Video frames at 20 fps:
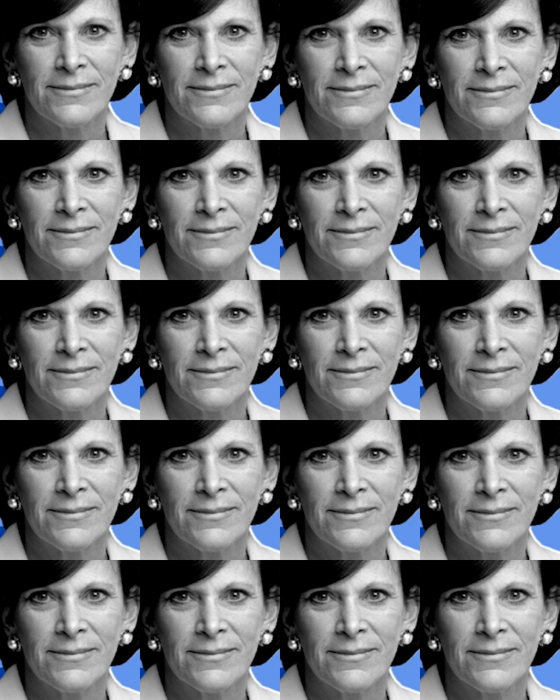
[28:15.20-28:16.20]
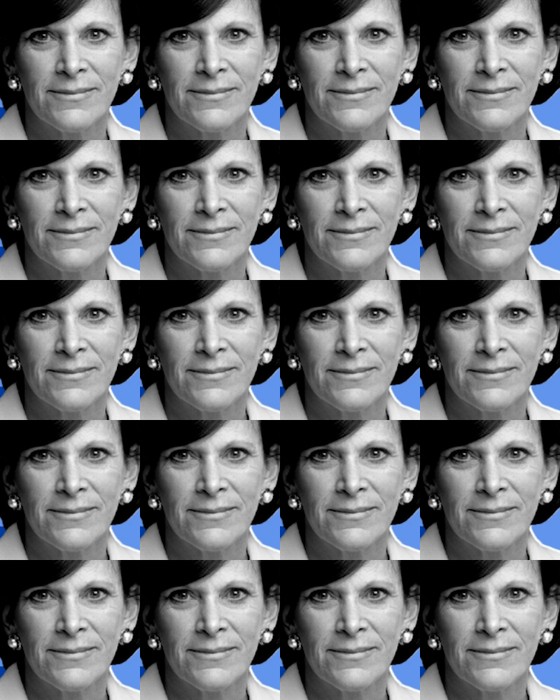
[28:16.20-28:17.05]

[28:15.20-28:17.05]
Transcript: (silence)